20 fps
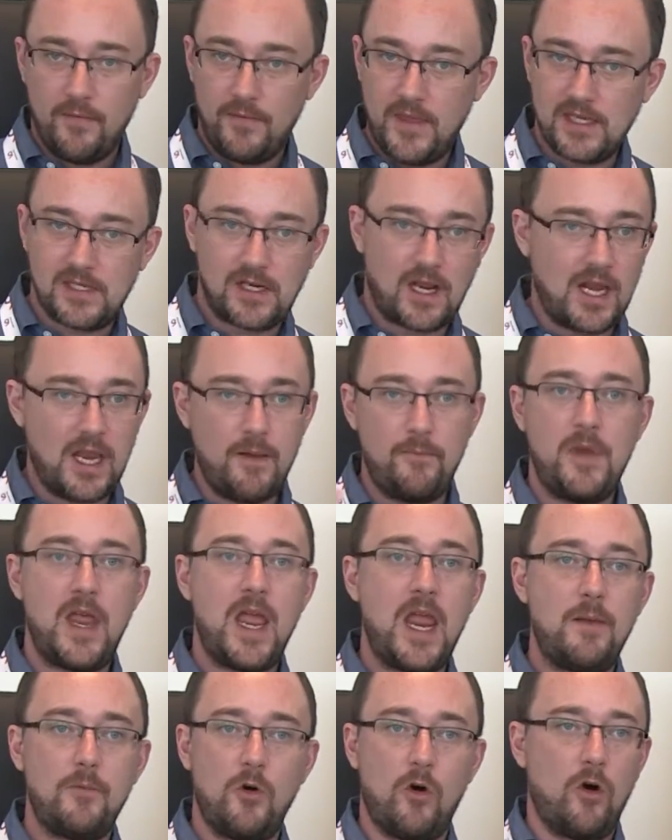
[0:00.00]
this clip
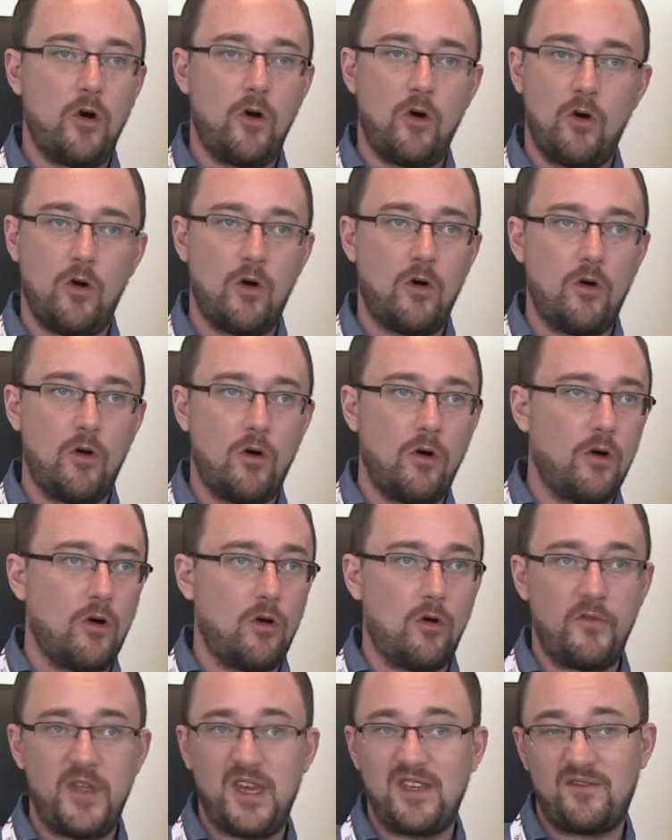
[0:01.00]
name
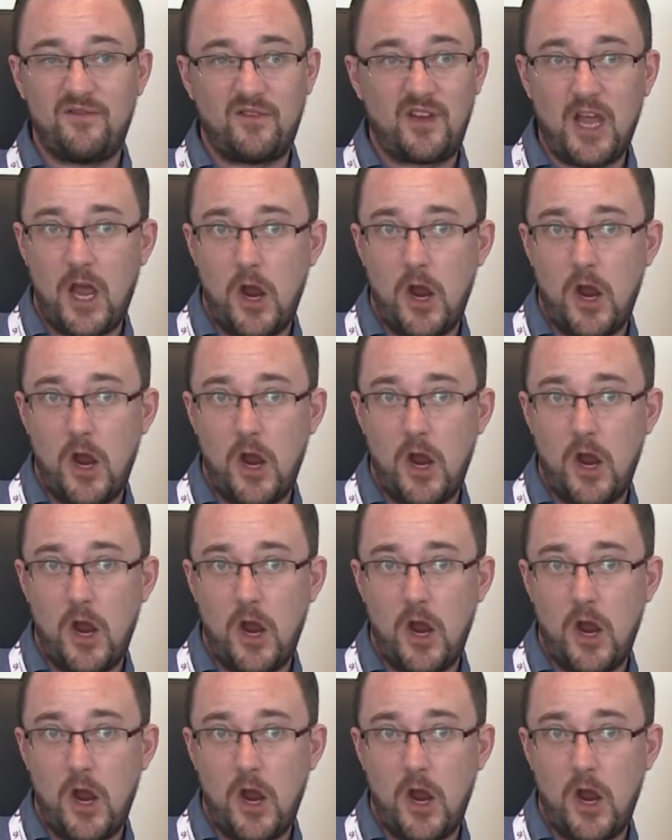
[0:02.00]
or this